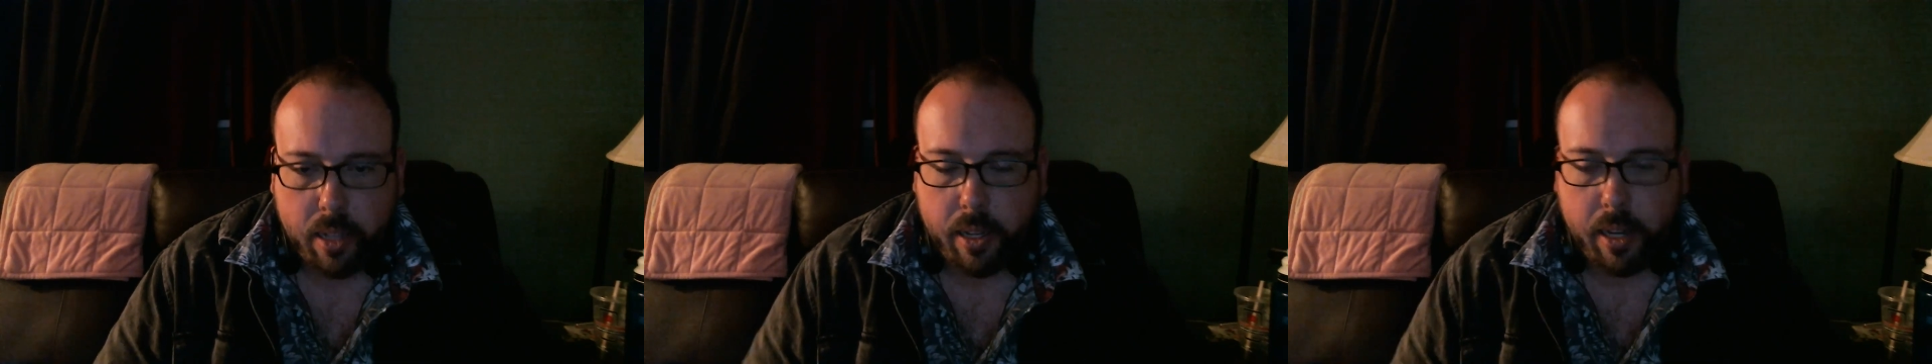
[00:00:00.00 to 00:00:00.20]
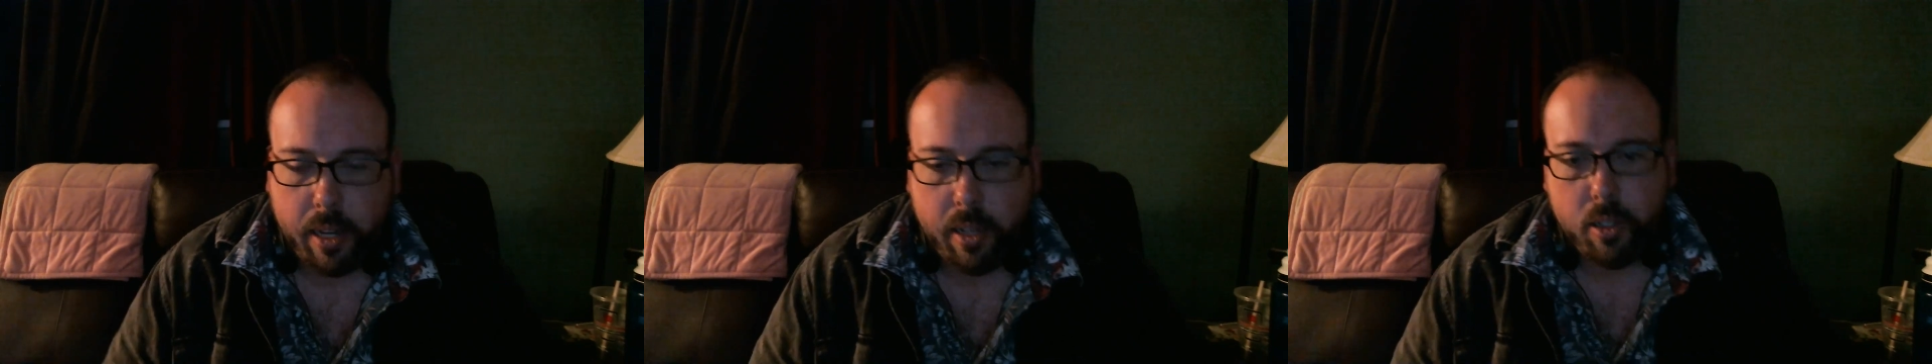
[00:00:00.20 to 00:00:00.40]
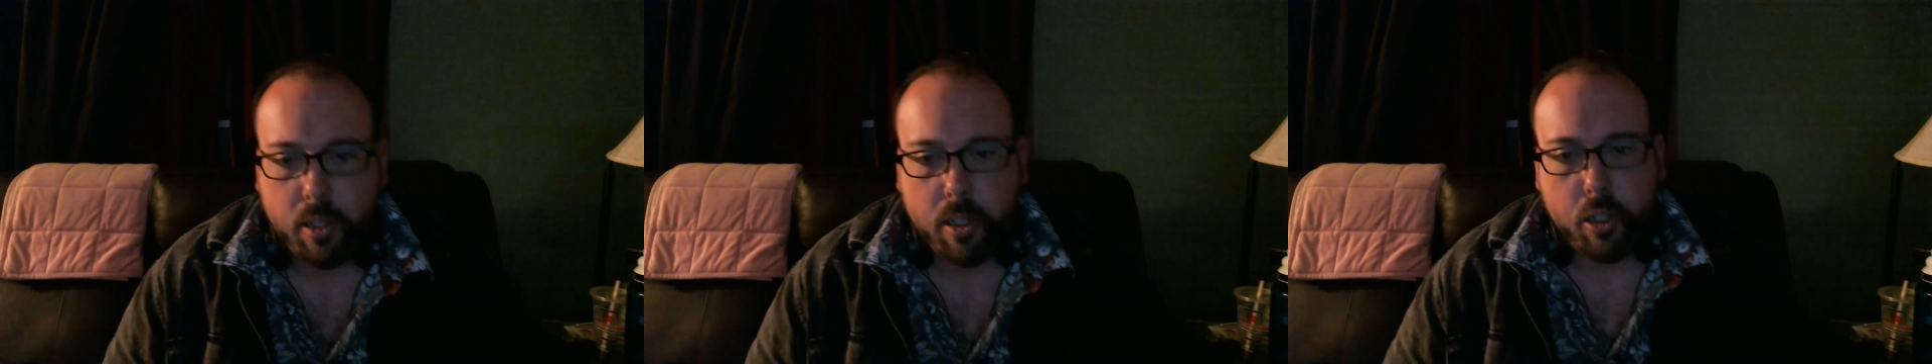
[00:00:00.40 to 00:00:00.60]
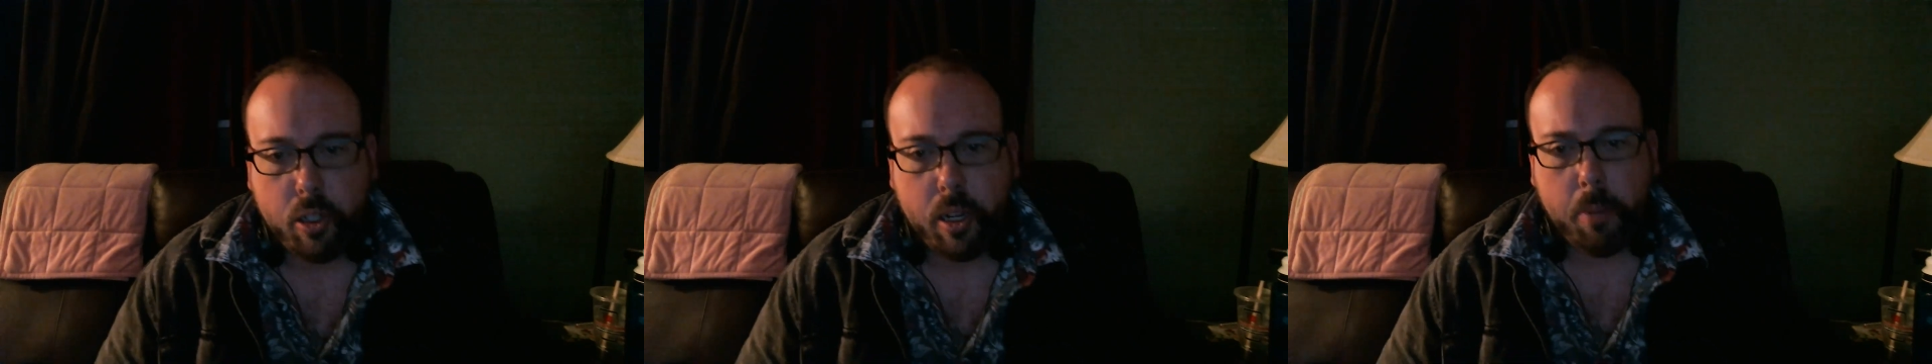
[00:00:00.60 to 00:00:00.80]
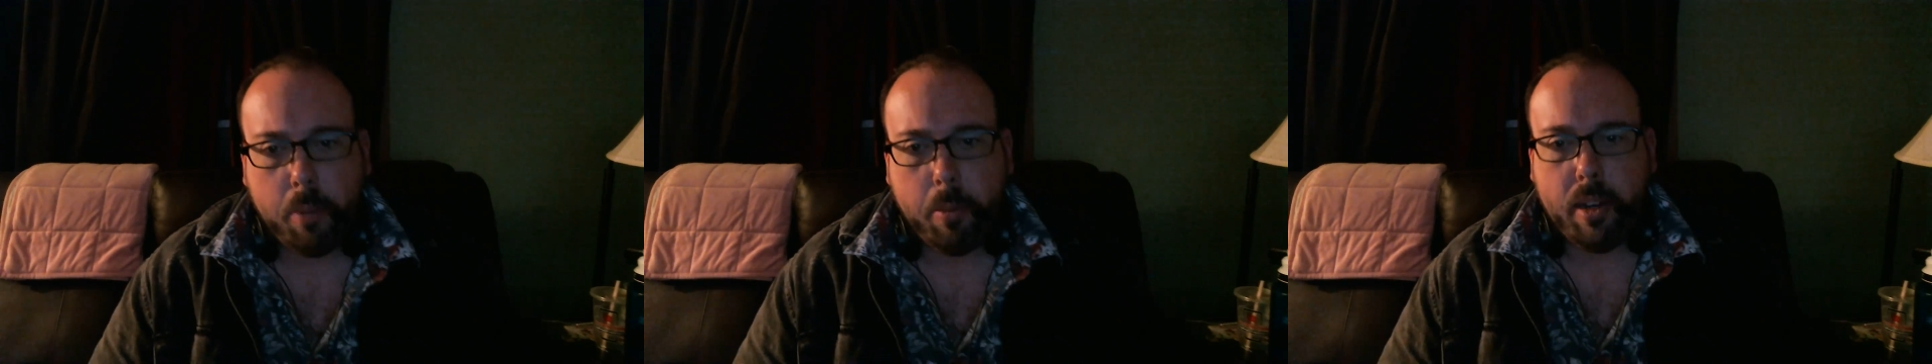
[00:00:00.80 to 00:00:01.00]
Ladies and
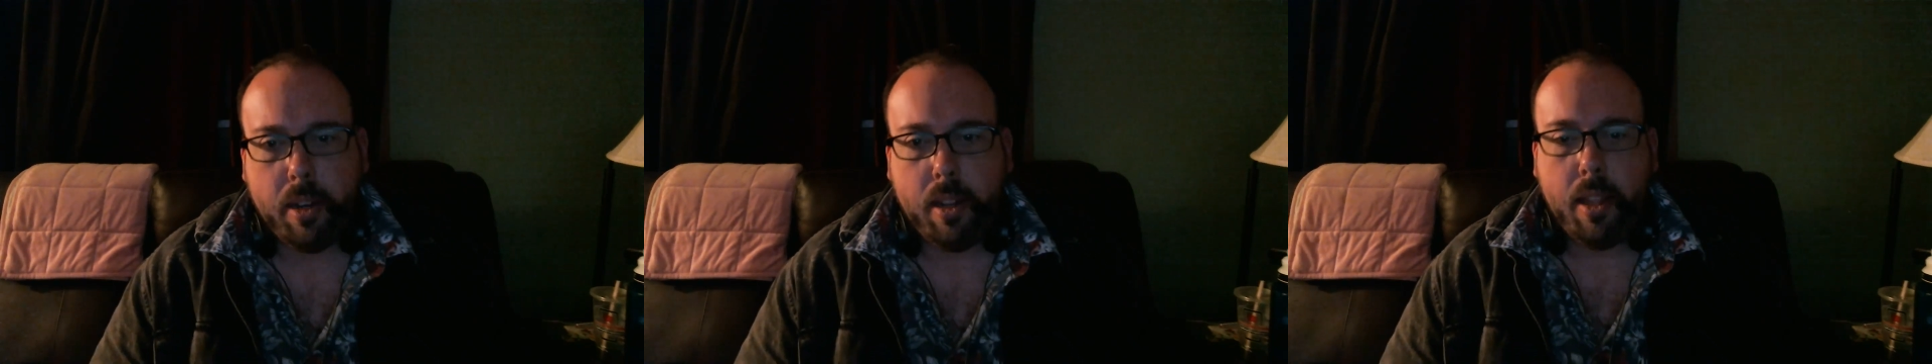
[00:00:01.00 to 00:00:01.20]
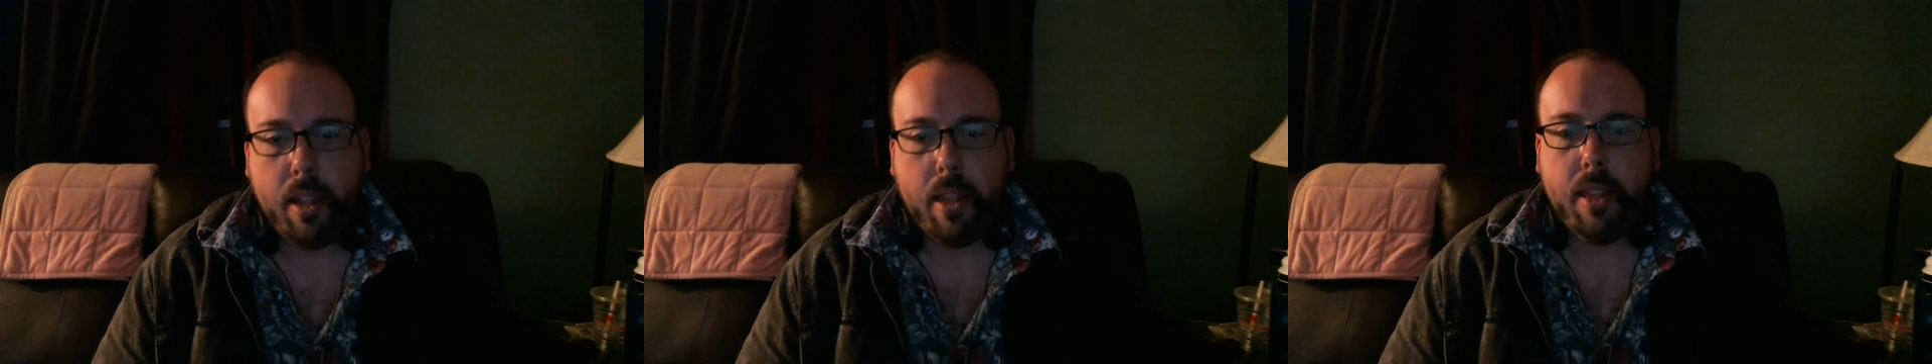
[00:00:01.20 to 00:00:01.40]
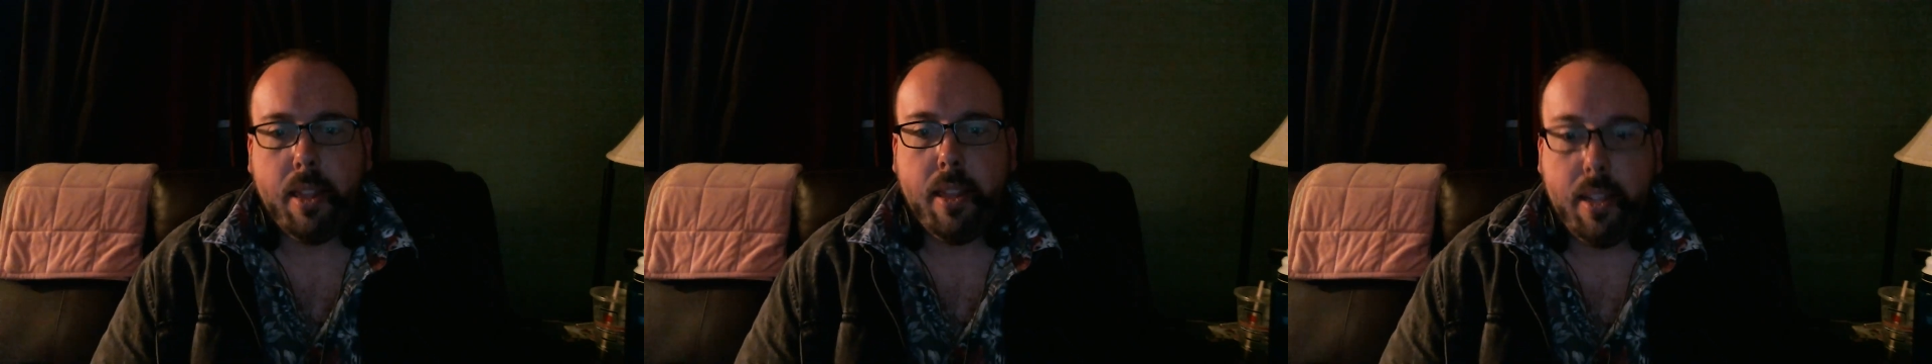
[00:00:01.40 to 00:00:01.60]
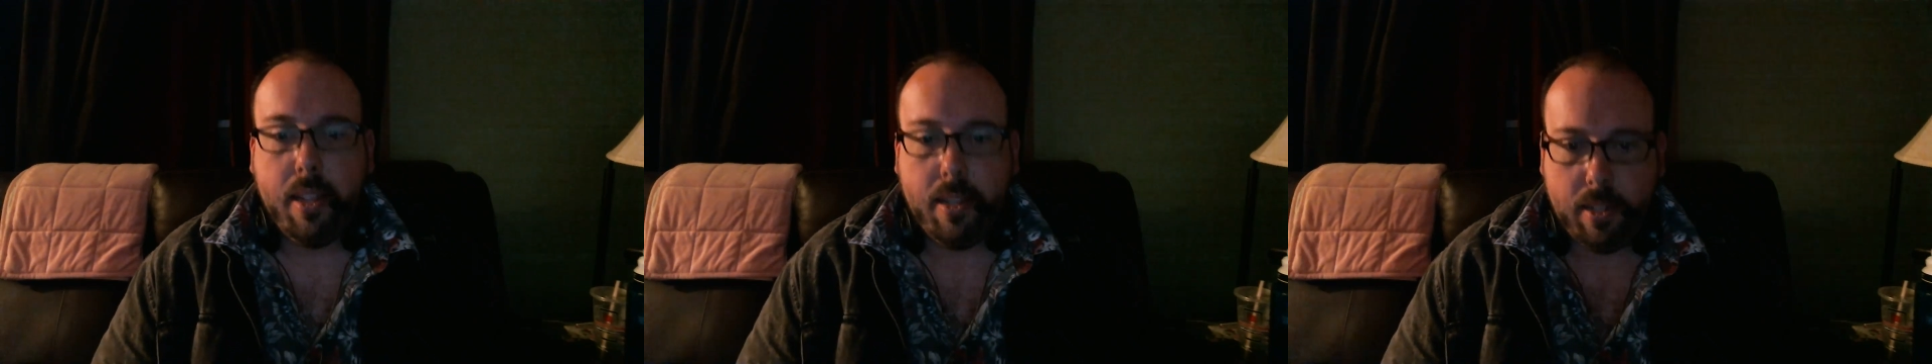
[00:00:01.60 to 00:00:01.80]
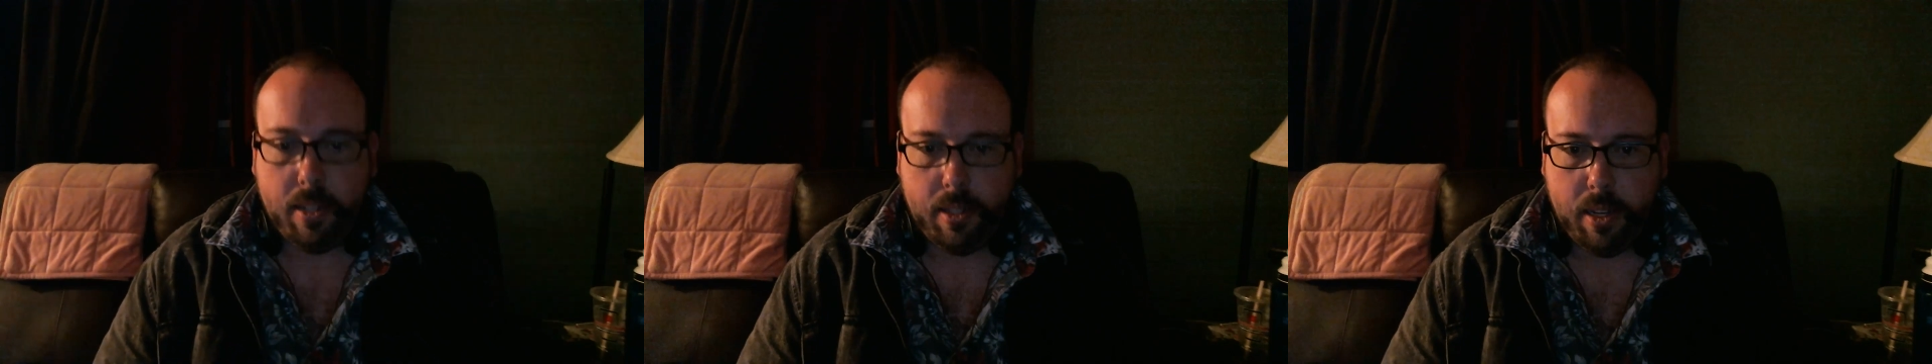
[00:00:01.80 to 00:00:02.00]
gentlemen,
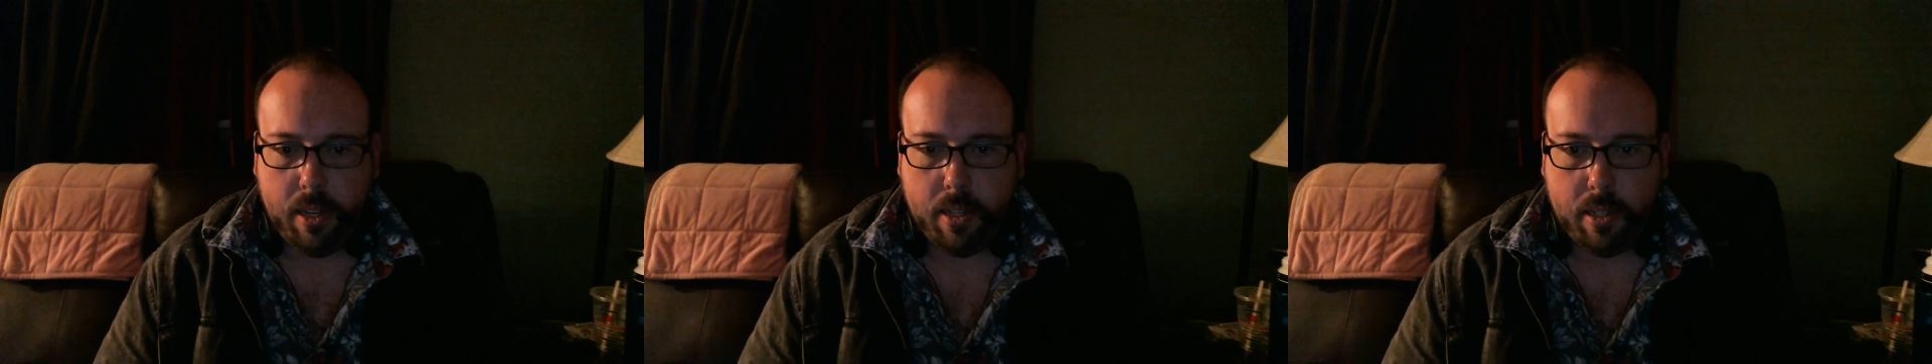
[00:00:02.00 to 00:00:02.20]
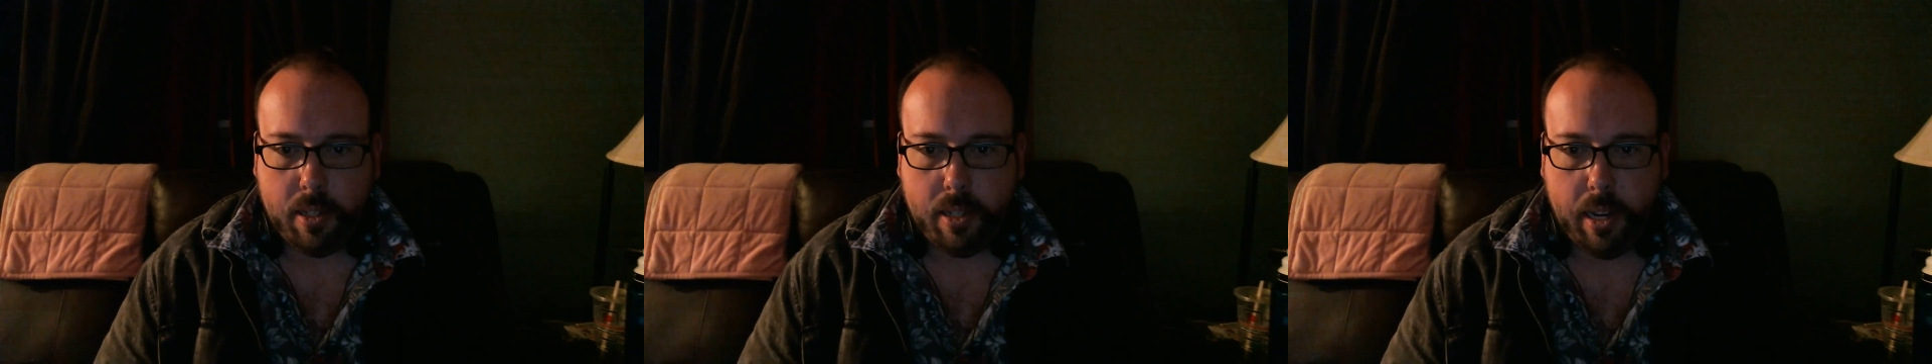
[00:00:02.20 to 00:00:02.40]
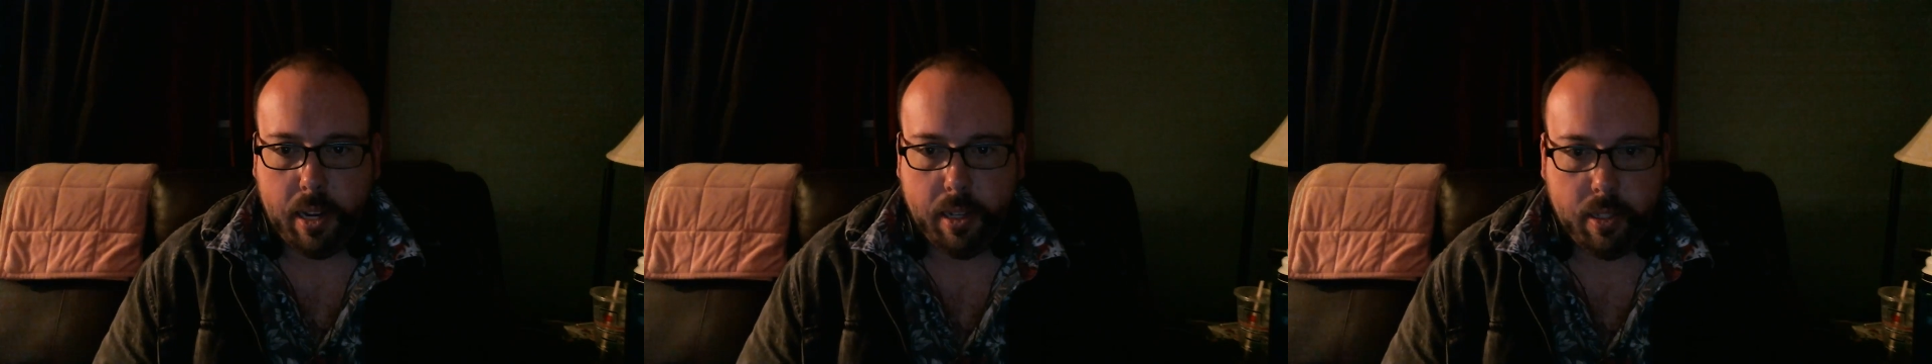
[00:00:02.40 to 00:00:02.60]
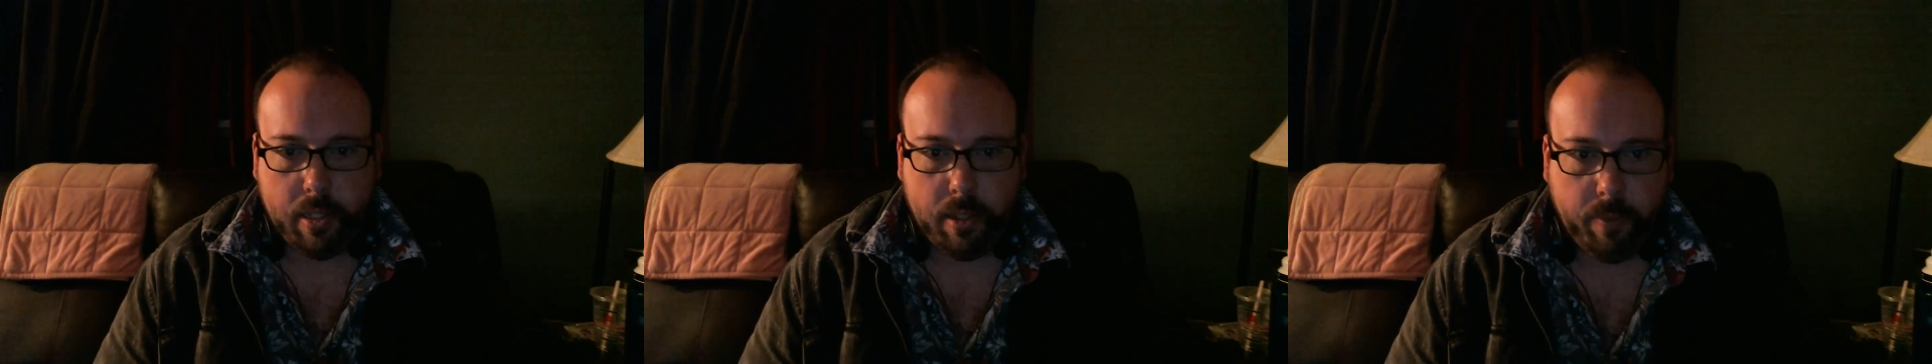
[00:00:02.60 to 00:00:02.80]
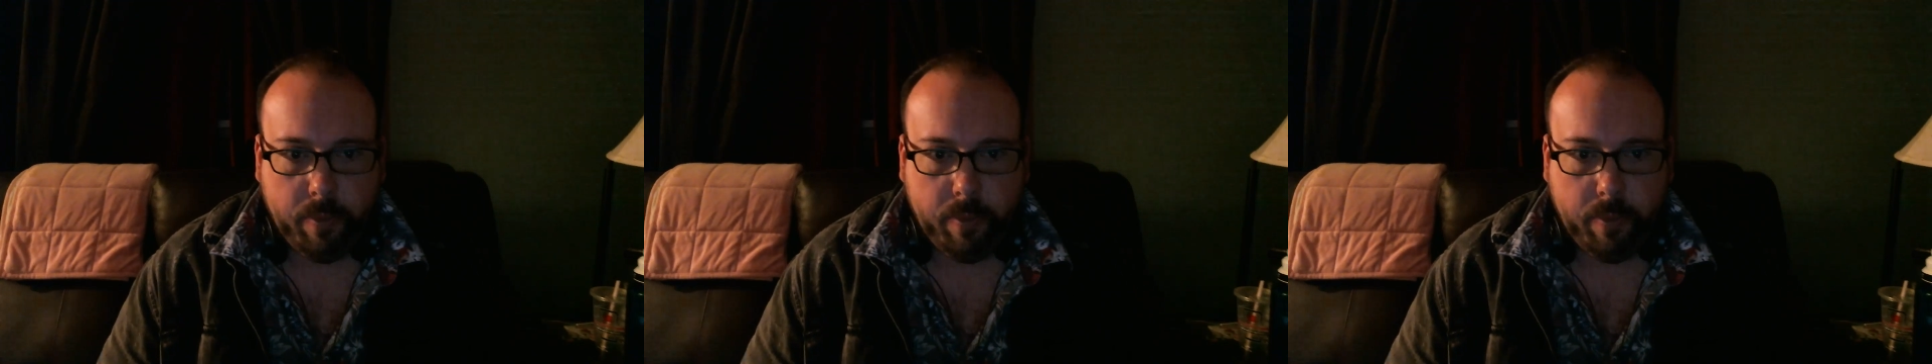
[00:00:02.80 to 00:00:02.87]
this is The Estate.